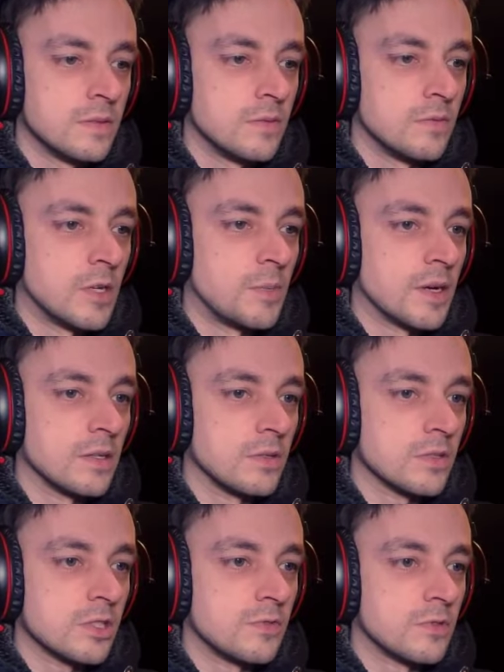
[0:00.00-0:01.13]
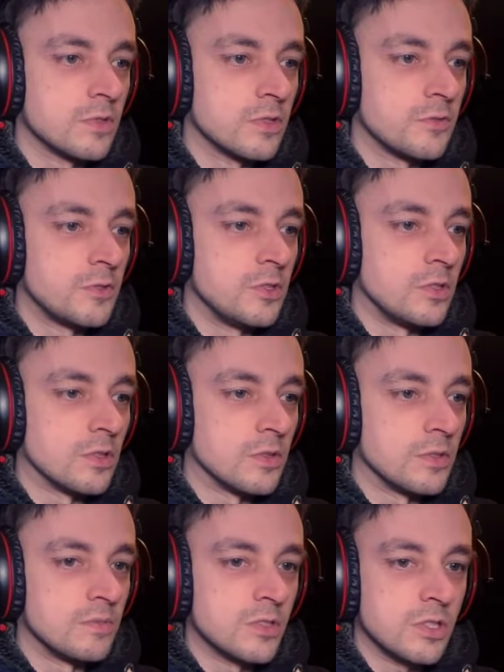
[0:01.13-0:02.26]
Well, by the looks of all of the food on
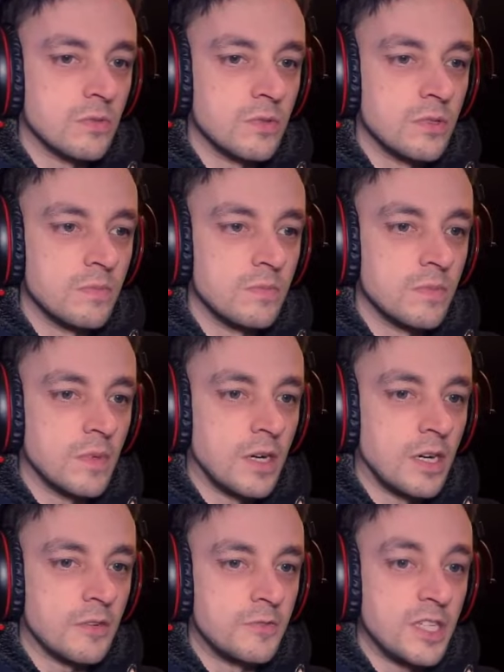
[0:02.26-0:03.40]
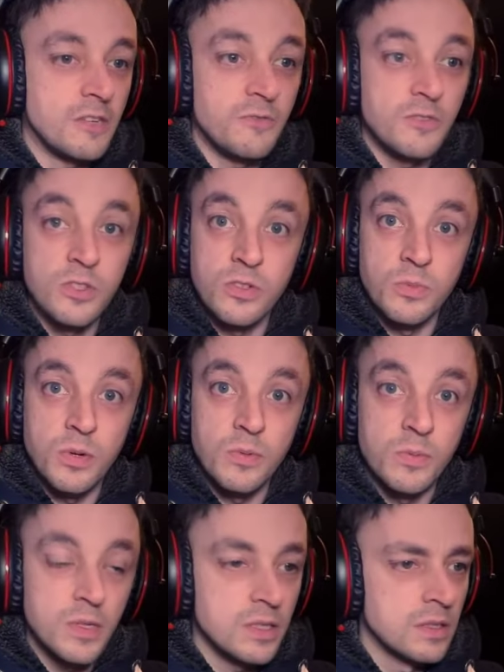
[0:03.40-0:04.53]
them, sold them half-dead food, probably.